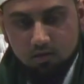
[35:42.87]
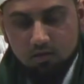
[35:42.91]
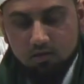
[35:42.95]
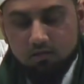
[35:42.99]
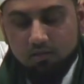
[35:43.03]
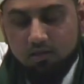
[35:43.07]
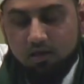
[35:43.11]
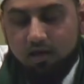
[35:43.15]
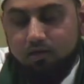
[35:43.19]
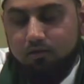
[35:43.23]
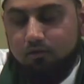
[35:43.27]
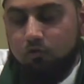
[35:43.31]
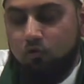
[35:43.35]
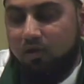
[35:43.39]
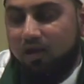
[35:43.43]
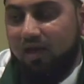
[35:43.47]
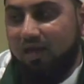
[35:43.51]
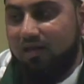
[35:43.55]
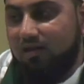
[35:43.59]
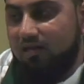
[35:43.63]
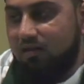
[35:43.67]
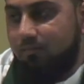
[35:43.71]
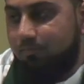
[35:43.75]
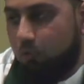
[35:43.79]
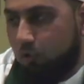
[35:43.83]
that you
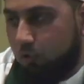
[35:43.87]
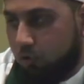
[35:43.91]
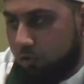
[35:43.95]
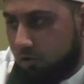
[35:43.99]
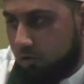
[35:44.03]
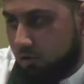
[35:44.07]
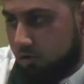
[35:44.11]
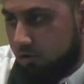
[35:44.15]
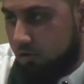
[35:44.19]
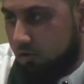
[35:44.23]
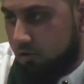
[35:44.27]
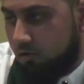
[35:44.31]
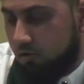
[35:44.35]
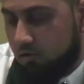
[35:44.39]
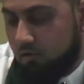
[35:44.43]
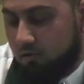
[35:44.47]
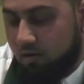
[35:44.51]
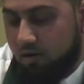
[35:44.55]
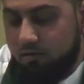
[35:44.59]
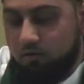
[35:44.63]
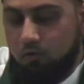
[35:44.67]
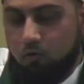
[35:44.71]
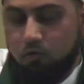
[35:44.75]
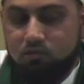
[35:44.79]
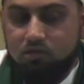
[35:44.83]
can't eat pork.
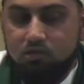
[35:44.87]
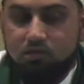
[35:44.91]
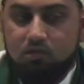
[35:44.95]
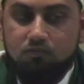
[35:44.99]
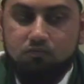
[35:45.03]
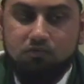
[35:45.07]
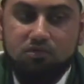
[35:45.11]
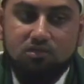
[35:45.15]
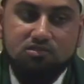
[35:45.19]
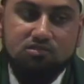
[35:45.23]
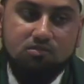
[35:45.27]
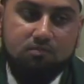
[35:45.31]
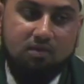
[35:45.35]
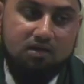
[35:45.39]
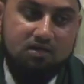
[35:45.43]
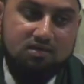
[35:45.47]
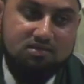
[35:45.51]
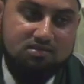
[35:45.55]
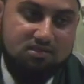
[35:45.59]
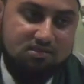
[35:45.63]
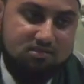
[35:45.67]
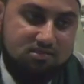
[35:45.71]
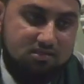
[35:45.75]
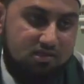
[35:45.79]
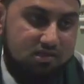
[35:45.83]
Right? Known to the religion by
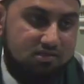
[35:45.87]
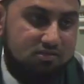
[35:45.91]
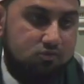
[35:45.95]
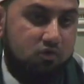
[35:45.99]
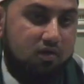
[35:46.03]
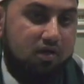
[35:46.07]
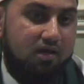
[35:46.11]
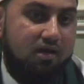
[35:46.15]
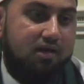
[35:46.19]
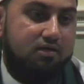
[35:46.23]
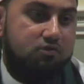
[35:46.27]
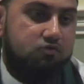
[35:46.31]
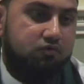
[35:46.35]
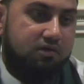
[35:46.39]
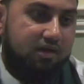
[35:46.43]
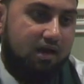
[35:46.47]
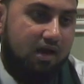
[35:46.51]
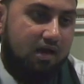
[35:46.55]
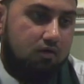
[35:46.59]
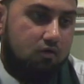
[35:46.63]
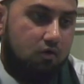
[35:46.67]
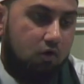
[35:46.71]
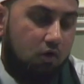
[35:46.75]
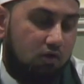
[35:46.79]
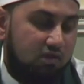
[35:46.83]
necessity that you cannot drink
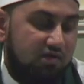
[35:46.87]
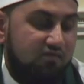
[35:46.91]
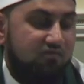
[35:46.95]
alcohol.